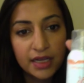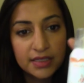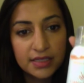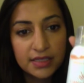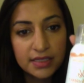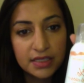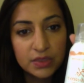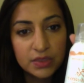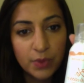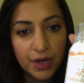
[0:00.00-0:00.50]

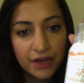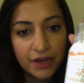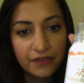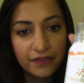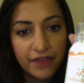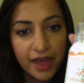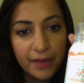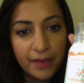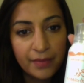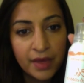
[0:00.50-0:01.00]
This is one of
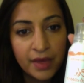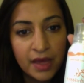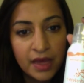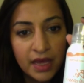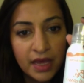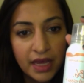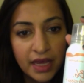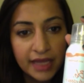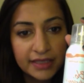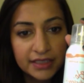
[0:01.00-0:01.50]
them.
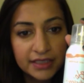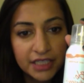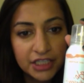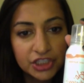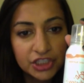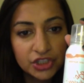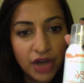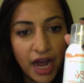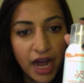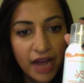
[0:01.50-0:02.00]
It's a
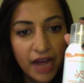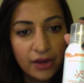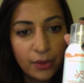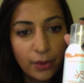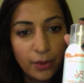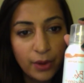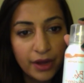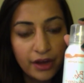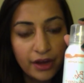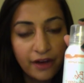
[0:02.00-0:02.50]
dry
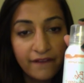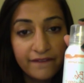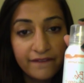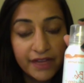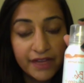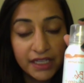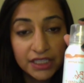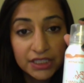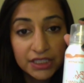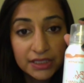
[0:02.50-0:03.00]
oil
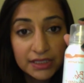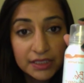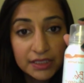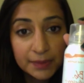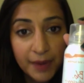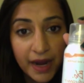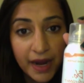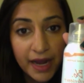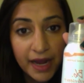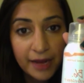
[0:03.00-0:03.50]
finishing
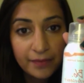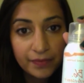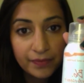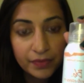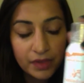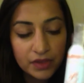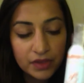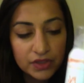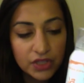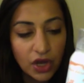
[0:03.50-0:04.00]
spray.
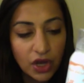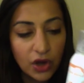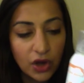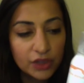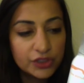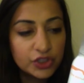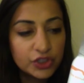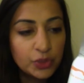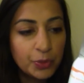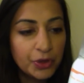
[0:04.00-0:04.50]
So
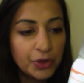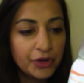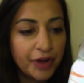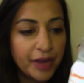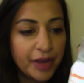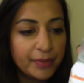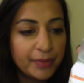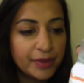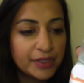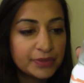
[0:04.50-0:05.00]
it's super
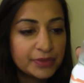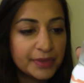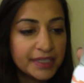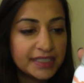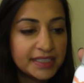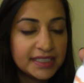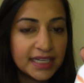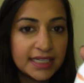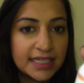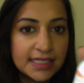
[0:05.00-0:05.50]
great because what
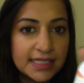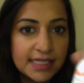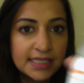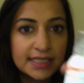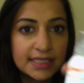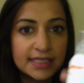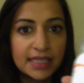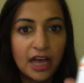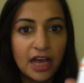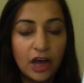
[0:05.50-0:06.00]
it does
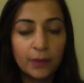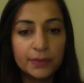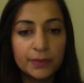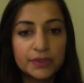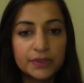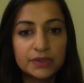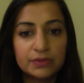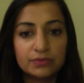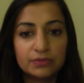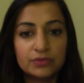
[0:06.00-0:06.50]
is
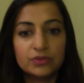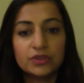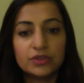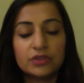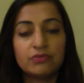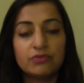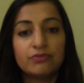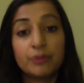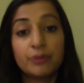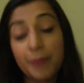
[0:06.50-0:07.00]
helps
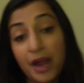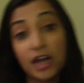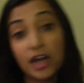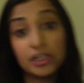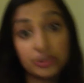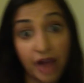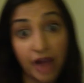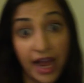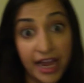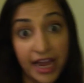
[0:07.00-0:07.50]
repair
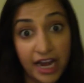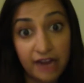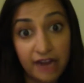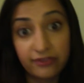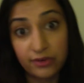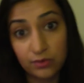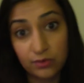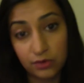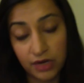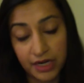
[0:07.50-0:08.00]
dry hair
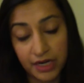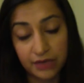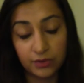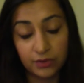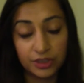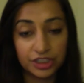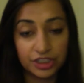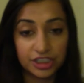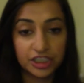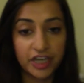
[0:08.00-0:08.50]
for one,
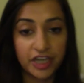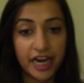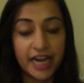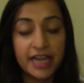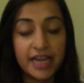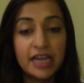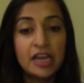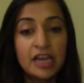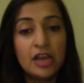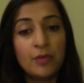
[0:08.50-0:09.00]
which is
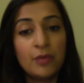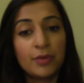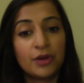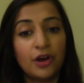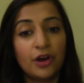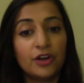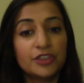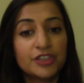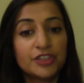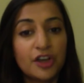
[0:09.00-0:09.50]
great, but
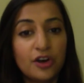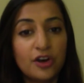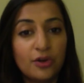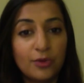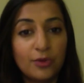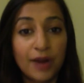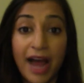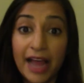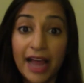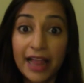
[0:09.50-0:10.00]
also
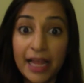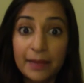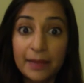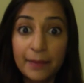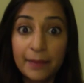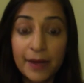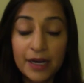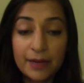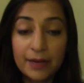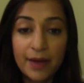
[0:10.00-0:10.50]
what I like
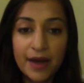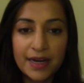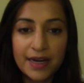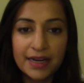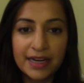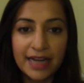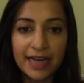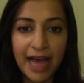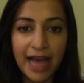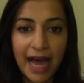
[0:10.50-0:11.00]
better about
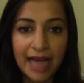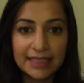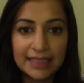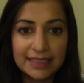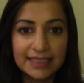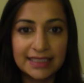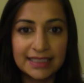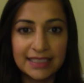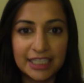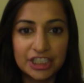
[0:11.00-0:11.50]
it, it
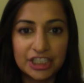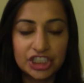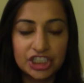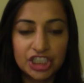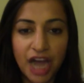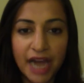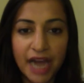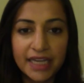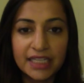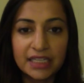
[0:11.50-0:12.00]
adds this like
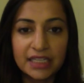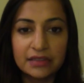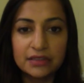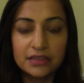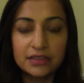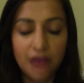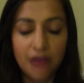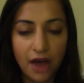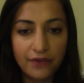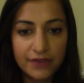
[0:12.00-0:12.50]
shiny and
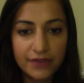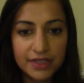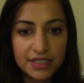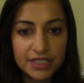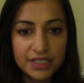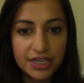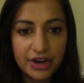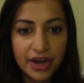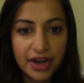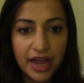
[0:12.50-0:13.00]

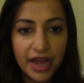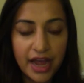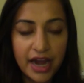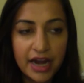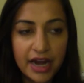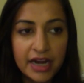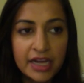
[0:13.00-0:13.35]
softness to your hair.